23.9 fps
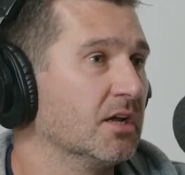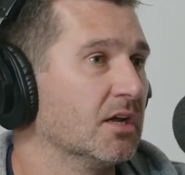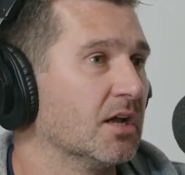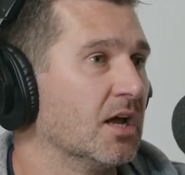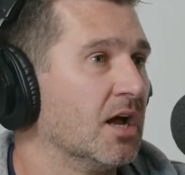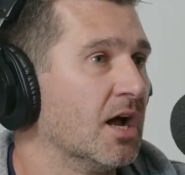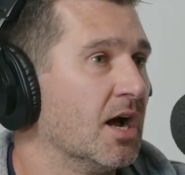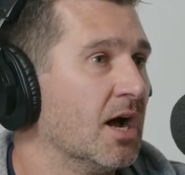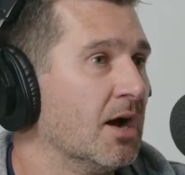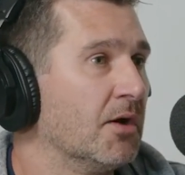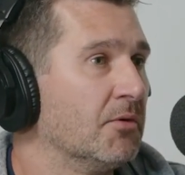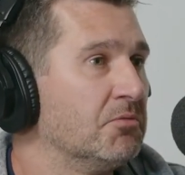
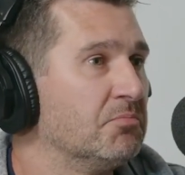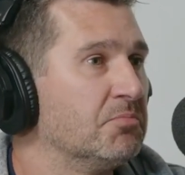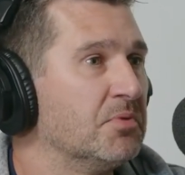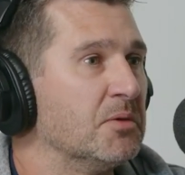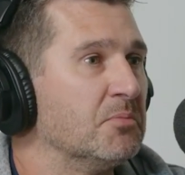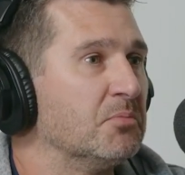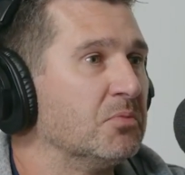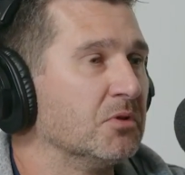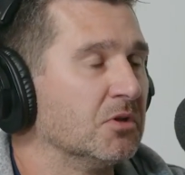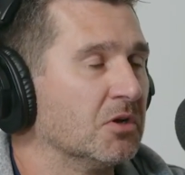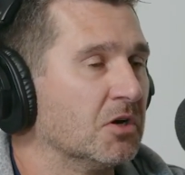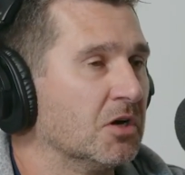when
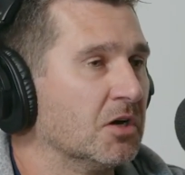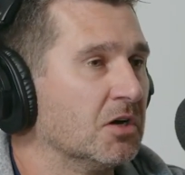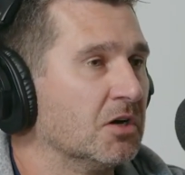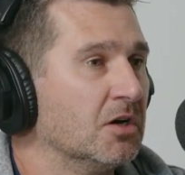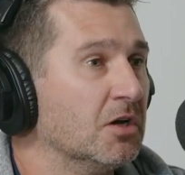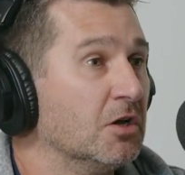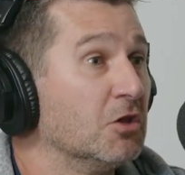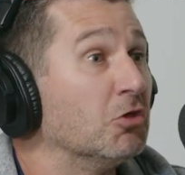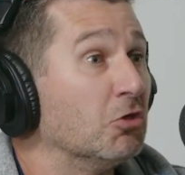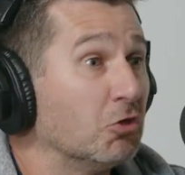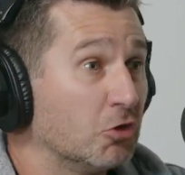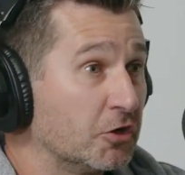people are
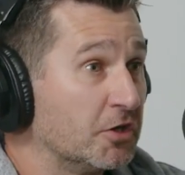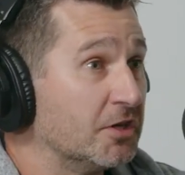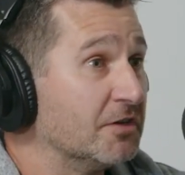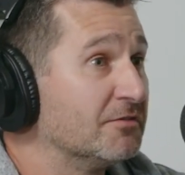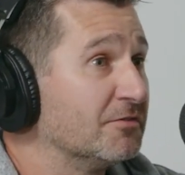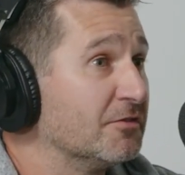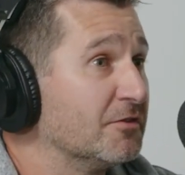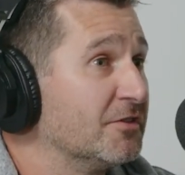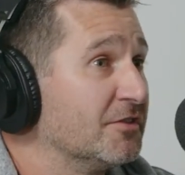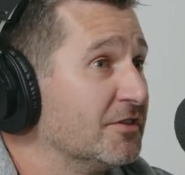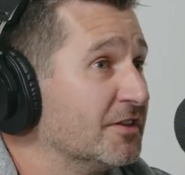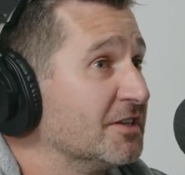looking
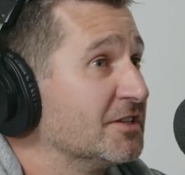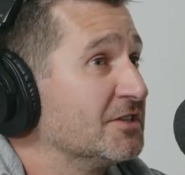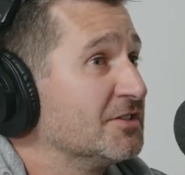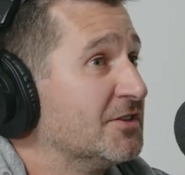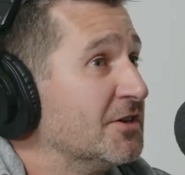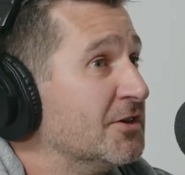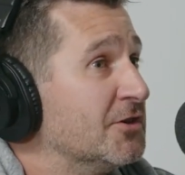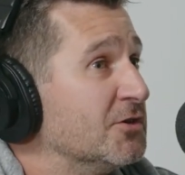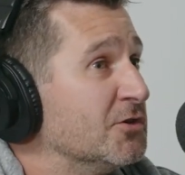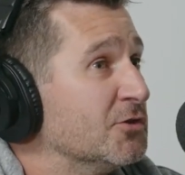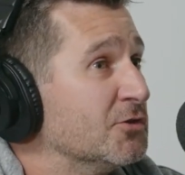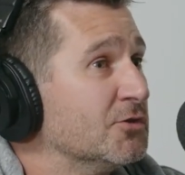for things to
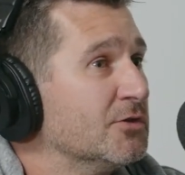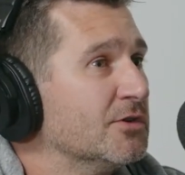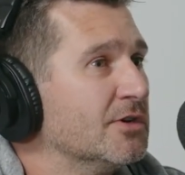do.